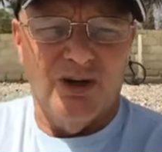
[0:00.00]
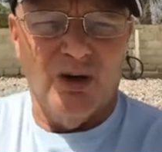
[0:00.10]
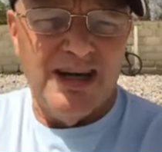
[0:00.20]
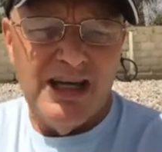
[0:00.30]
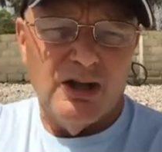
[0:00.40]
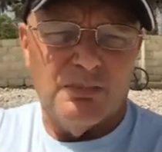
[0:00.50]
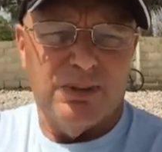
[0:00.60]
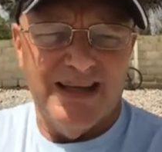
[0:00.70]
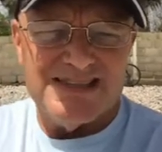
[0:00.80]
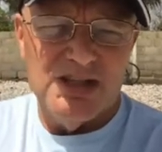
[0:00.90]
or any other
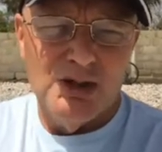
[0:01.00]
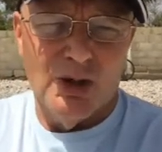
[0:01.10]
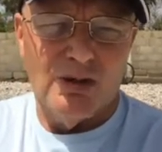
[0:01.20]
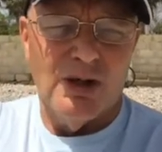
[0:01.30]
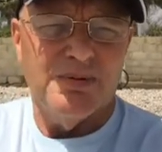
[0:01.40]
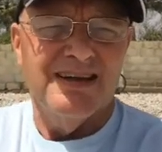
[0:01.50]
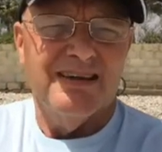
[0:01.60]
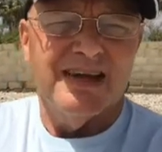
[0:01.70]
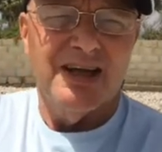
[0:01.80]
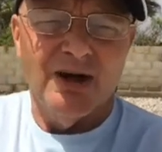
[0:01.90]
place in Europe,
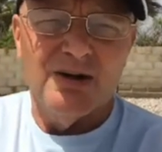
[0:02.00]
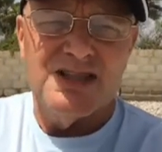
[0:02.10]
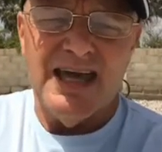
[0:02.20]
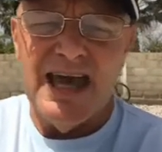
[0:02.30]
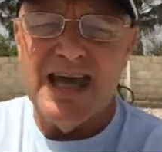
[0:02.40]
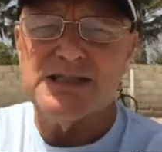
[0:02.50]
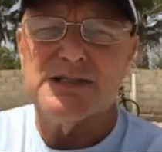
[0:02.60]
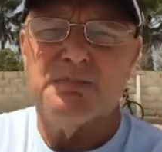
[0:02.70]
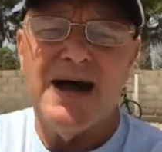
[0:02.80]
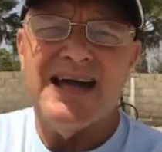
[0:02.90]
then go to
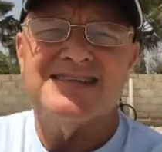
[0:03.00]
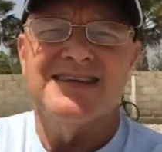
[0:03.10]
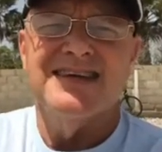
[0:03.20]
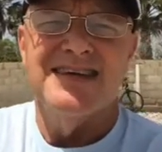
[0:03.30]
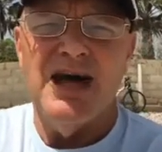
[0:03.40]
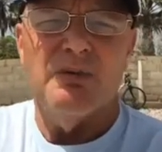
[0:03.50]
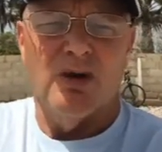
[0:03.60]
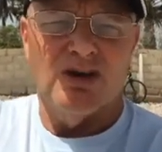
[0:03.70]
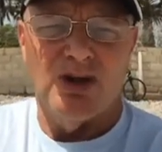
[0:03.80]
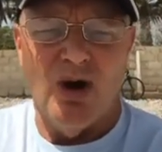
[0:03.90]

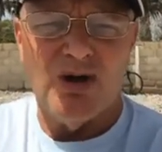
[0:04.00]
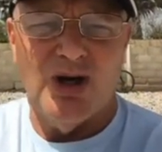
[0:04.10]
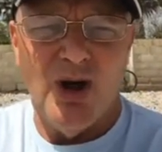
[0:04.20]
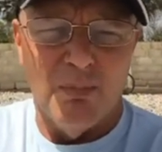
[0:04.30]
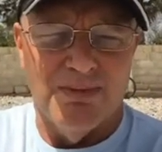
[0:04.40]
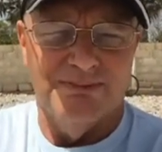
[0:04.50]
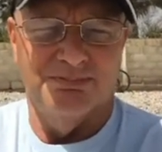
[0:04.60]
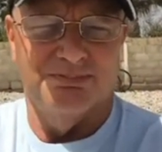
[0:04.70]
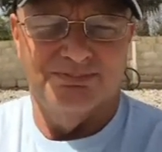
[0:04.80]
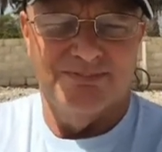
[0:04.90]
expatnetwork.com.
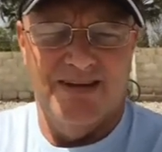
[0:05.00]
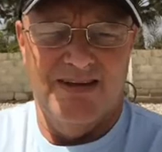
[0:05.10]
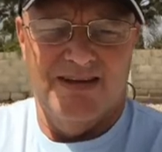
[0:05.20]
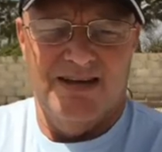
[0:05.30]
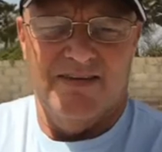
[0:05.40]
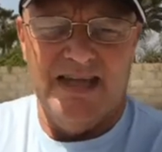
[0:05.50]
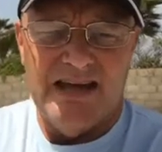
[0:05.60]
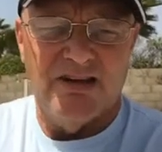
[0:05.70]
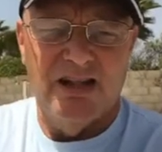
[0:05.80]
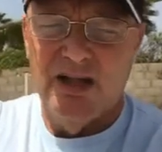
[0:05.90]
And they
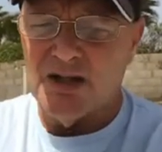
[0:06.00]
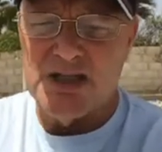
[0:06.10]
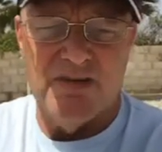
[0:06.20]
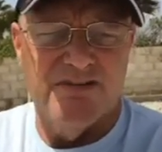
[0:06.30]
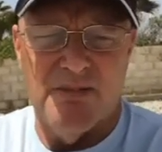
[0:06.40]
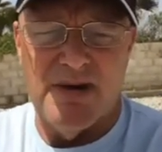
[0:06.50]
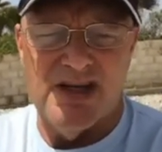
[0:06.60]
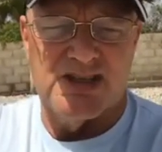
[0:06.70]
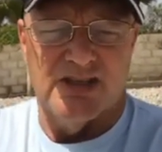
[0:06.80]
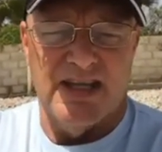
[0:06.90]
have lots of
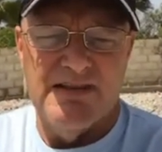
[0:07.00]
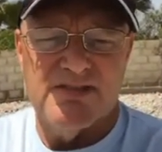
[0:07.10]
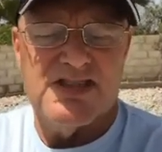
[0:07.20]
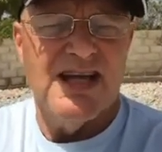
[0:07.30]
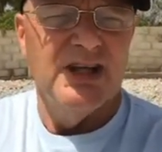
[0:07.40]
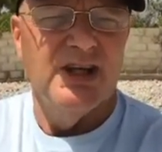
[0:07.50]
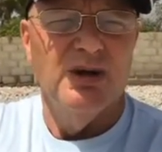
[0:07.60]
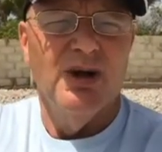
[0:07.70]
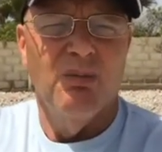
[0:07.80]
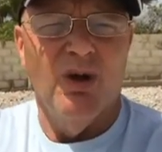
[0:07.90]
information. They even tell you
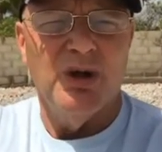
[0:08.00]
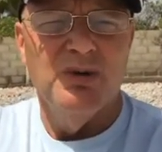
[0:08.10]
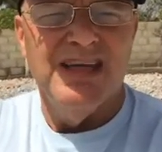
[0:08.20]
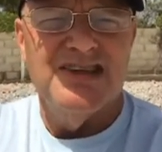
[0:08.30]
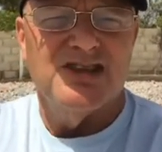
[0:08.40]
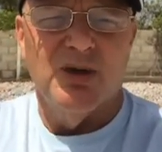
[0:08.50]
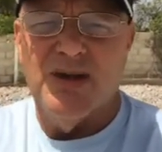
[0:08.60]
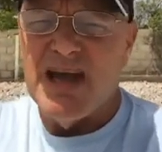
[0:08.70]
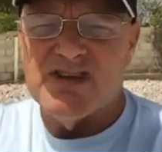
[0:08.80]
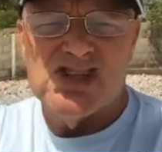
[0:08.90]
what you need to do.
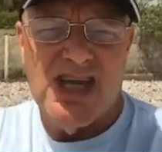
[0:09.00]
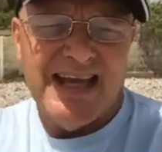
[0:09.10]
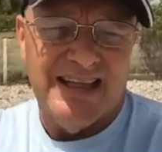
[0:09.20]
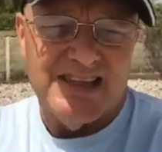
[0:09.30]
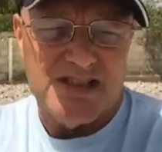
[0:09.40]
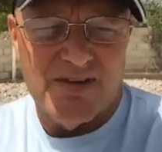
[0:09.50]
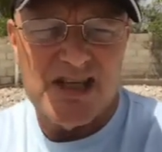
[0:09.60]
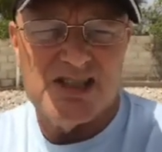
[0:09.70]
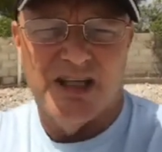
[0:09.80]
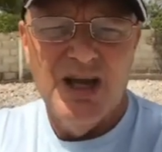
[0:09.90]
They have a checklist of
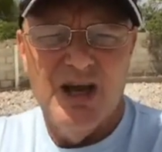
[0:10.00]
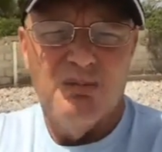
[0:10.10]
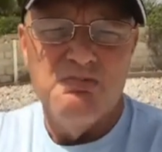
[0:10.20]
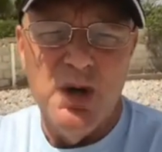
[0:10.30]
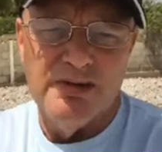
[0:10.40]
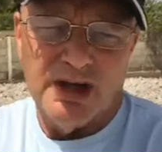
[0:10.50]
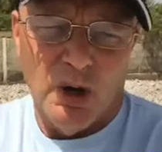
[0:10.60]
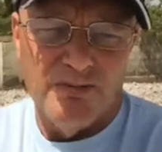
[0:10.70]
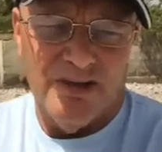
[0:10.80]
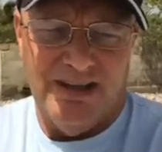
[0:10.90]
actually moving
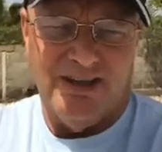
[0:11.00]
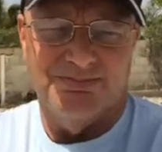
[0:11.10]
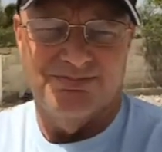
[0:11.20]
over here.